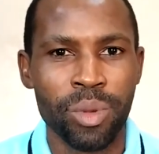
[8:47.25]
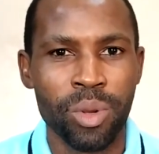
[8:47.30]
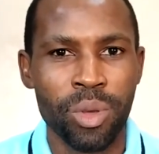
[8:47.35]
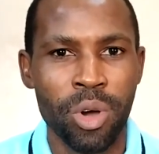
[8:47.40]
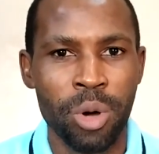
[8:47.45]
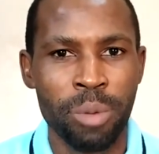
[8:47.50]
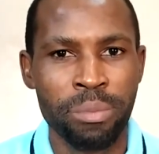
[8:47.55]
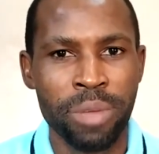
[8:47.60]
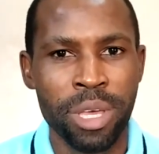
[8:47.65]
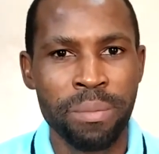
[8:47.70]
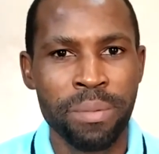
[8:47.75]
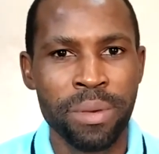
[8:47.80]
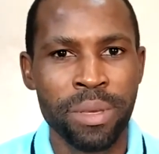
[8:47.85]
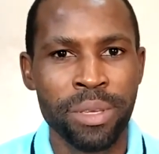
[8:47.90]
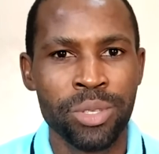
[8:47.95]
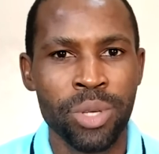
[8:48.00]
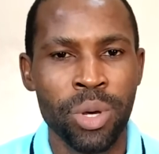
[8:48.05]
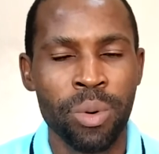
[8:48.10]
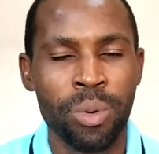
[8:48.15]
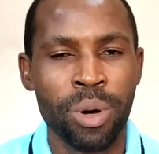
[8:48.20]
or maybe
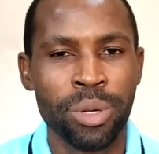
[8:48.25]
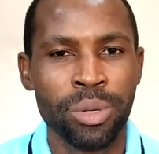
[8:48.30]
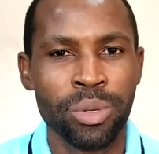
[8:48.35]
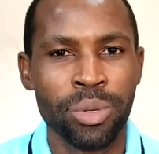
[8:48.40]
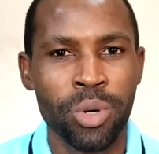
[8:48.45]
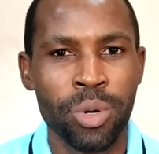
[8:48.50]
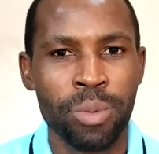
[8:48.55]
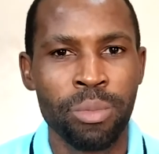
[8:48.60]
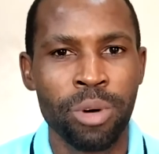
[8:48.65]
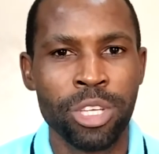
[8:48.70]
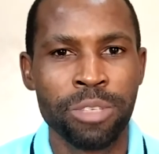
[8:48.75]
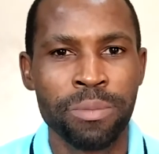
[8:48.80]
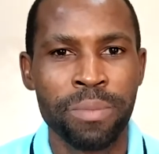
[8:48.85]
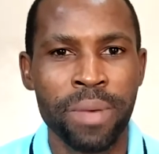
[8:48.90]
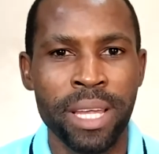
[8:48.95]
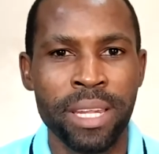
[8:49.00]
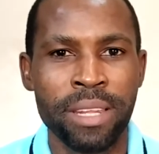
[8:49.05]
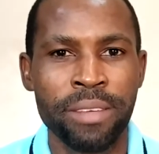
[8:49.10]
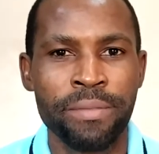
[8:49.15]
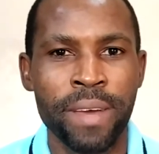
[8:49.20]
someone who must be
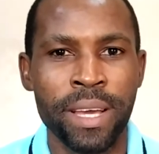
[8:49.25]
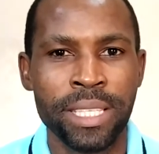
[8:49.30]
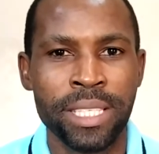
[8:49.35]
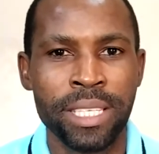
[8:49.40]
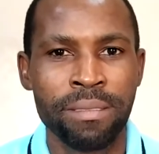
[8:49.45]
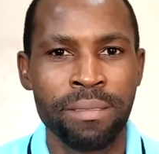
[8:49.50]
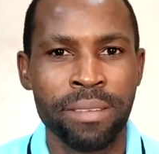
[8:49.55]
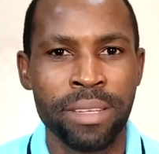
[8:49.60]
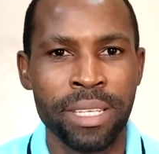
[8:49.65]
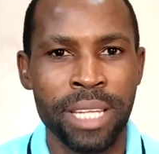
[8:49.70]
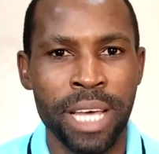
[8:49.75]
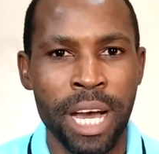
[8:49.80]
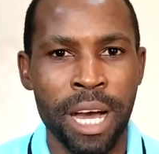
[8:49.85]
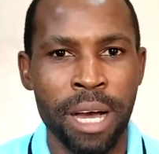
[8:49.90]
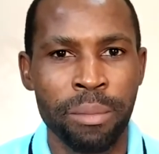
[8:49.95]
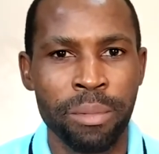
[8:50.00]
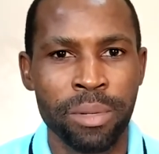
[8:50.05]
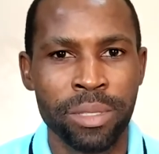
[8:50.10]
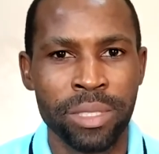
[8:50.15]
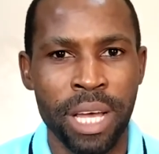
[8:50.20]
an effective leader
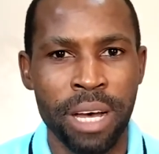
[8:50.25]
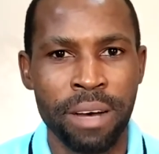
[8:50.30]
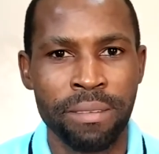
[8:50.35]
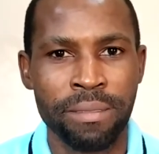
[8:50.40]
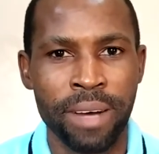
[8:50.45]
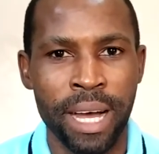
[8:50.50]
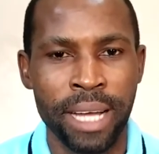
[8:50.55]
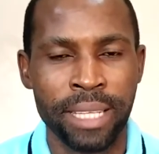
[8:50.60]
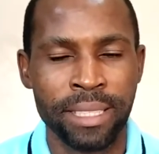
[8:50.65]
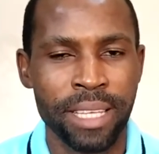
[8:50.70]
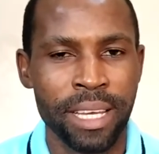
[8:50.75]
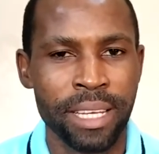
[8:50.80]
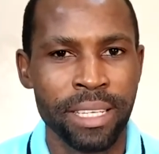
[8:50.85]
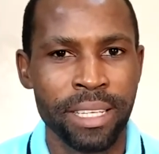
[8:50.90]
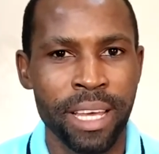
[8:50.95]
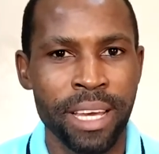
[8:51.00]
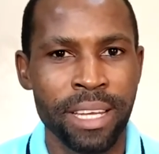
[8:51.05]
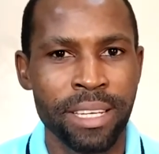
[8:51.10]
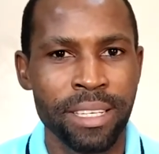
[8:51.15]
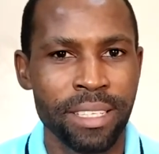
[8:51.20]
must have
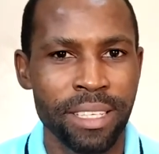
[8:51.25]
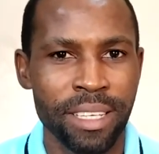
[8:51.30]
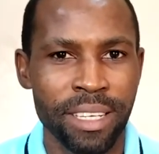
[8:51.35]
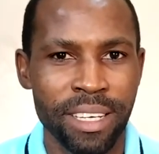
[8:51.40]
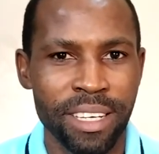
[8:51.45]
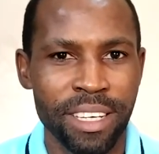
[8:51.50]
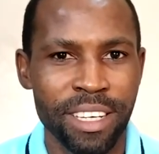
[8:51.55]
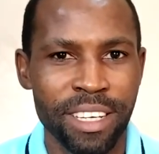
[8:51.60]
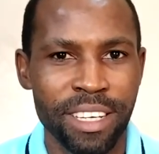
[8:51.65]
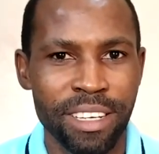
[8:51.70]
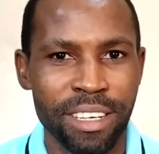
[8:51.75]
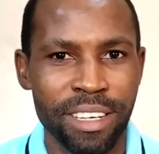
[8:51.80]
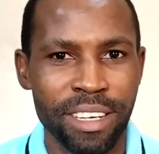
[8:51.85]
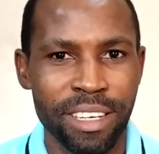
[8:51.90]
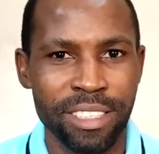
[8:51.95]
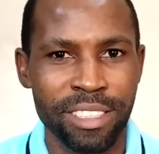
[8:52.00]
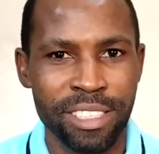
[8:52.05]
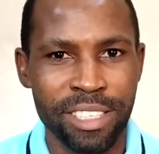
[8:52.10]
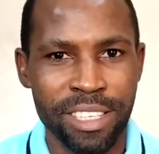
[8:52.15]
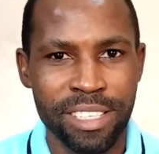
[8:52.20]
attended
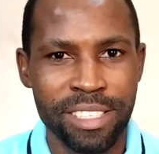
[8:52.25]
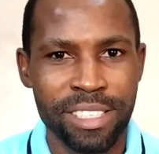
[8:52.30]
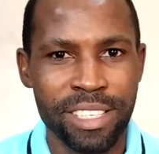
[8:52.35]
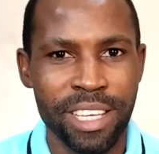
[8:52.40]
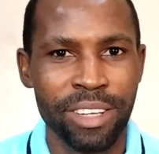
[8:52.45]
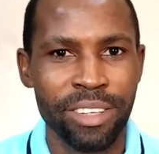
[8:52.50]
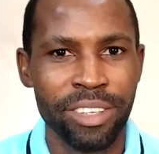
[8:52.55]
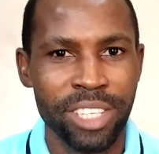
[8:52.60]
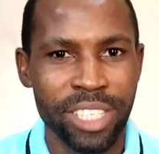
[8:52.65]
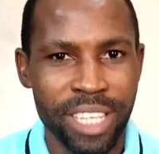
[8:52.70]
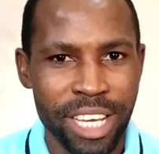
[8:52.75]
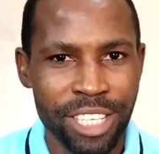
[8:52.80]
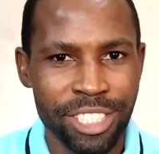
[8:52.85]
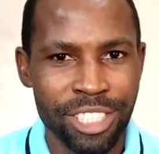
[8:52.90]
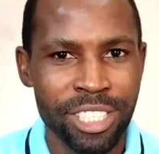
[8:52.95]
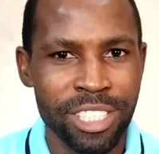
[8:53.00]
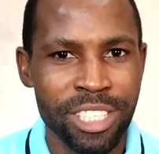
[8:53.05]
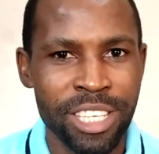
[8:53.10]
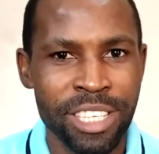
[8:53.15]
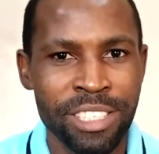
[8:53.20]
this
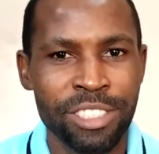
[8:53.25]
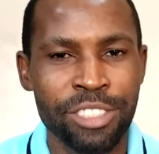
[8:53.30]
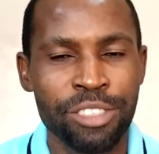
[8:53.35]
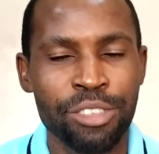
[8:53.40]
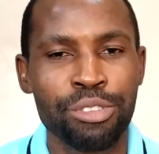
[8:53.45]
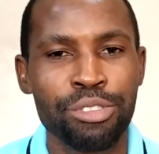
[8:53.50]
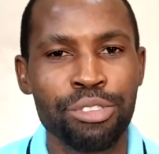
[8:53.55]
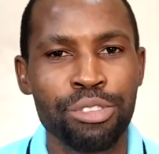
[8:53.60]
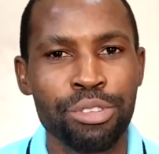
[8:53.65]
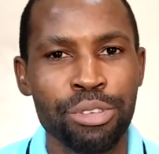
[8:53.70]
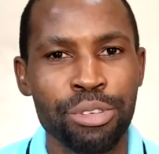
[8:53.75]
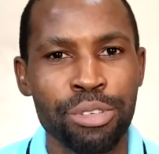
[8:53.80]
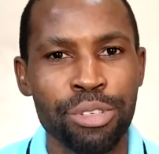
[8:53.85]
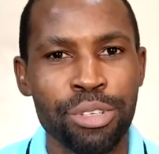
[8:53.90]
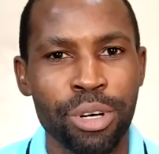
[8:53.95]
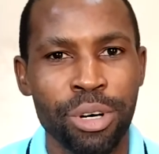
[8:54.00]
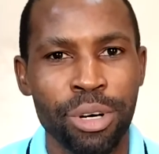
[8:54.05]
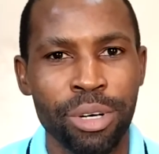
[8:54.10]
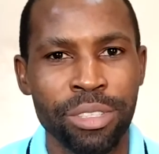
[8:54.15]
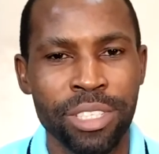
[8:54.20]
leadership institute
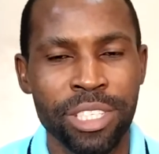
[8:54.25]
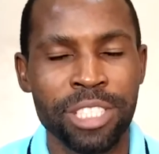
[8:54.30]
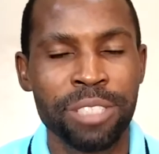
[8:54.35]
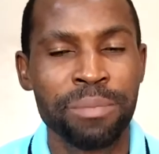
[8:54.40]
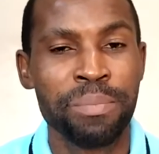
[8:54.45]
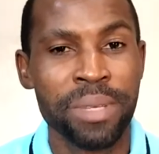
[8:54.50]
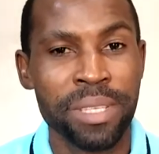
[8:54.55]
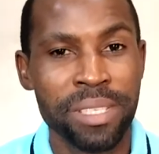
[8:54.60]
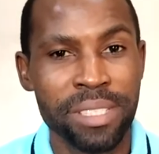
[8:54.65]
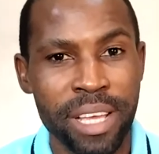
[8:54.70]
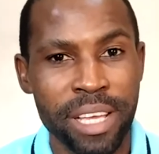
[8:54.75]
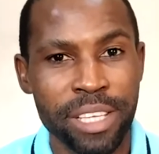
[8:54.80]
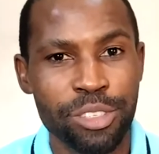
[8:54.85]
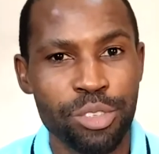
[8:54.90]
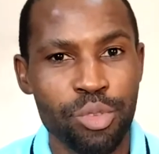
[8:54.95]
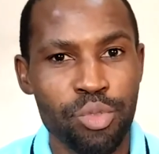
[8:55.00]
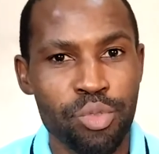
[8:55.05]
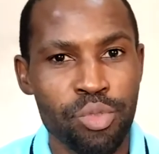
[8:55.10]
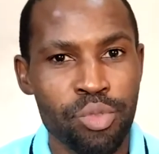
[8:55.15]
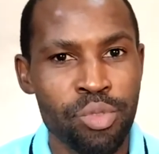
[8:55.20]
or this business
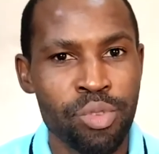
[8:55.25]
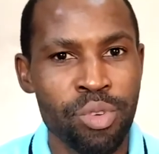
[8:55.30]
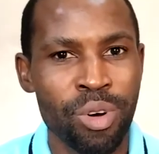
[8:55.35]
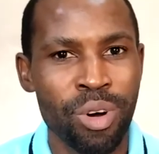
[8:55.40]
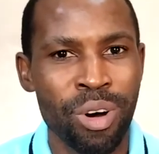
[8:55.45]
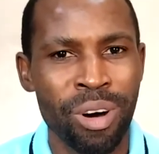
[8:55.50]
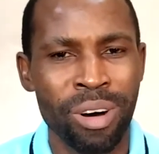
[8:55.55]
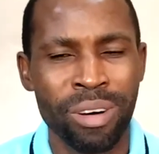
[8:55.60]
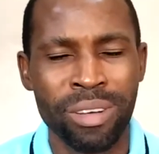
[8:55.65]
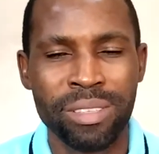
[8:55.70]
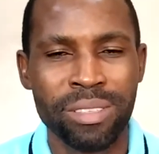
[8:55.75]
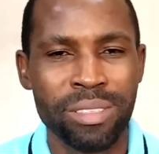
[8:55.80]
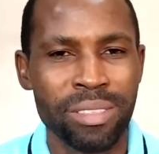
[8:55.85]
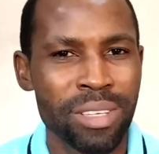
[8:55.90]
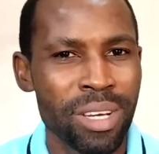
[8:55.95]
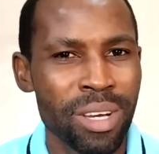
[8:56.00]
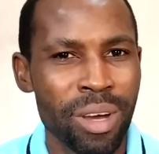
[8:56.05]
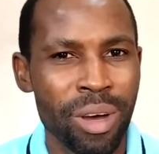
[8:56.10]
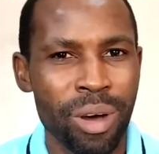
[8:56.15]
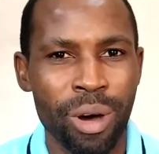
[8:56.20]
school
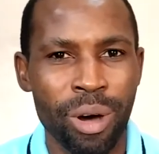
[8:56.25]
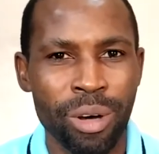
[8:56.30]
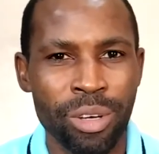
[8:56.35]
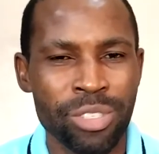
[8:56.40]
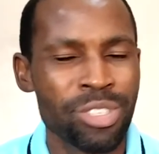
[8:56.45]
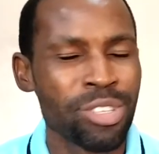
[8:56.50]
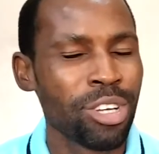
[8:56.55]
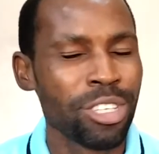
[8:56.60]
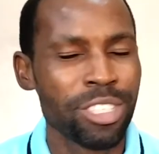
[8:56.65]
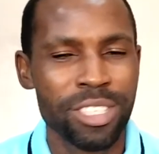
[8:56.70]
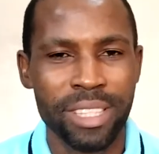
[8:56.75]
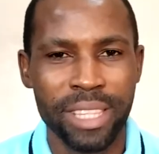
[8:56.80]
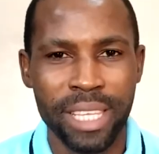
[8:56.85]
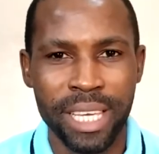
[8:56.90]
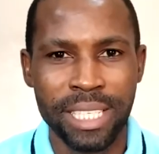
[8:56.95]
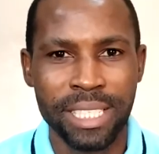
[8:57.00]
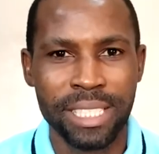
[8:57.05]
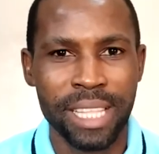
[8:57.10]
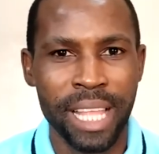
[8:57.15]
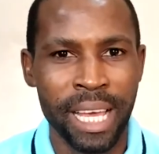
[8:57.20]
or such
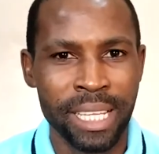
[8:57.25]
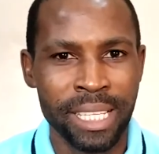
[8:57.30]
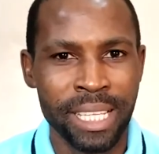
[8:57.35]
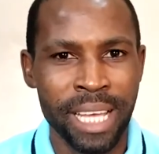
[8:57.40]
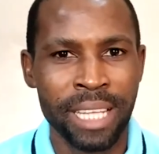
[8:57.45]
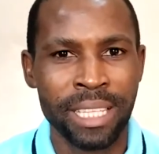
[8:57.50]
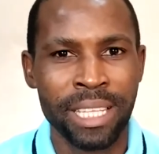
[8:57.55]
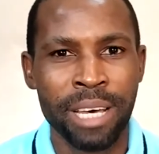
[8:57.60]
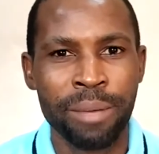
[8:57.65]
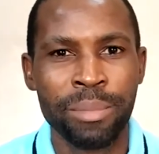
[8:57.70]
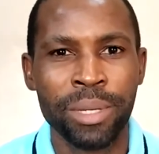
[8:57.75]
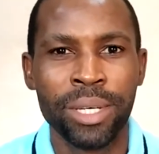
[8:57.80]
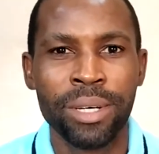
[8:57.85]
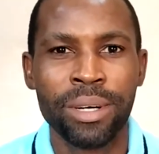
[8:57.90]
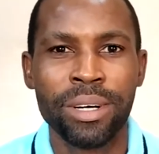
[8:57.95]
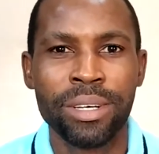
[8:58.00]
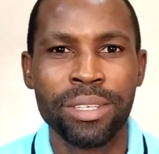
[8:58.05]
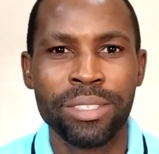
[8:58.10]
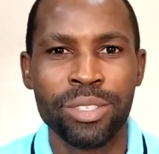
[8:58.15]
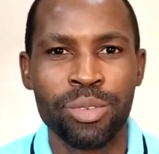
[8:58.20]
things like that. And
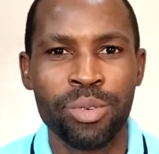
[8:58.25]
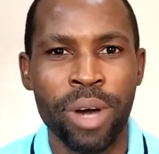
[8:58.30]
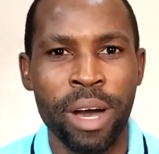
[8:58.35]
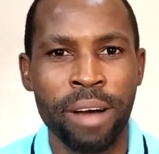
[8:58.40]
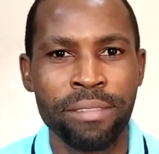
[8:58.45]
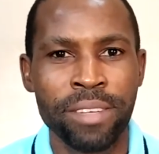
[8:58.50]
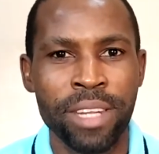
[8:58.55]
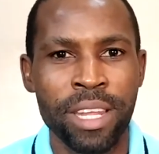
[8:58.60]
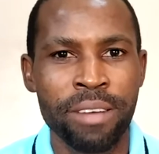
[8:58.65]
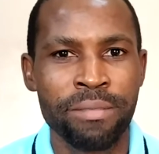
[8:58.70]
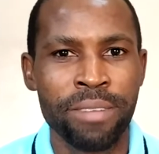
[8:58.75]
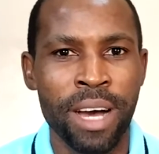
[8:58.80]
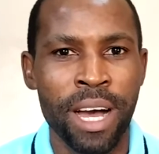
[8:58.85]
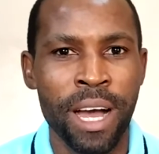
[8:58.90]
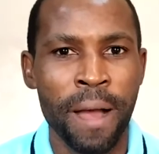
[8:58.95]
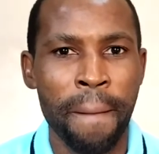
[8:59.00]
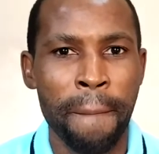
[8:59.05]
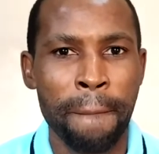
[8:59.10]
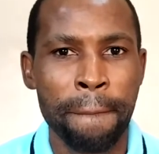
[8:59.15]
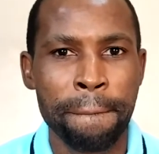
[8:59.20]
because you have never